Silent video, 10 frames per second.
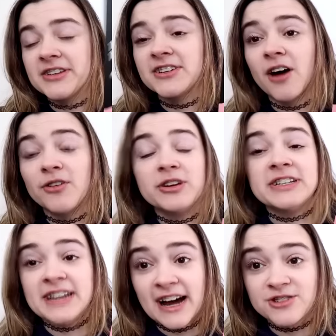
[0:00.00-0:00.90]
This novel
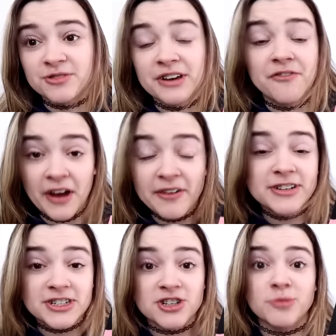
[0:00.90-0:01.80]
is naturally very
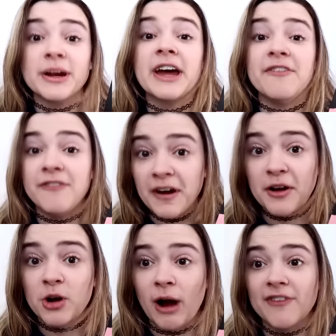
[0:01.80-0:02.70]
disturbing and
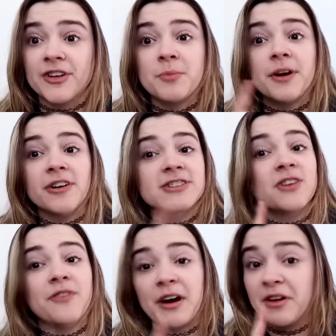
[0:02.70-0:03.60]
very graphic, but
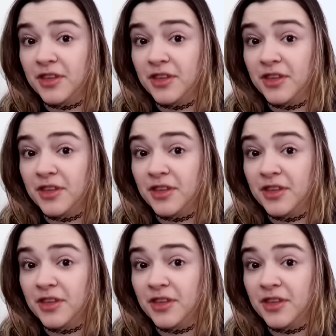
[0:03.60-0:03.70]
also very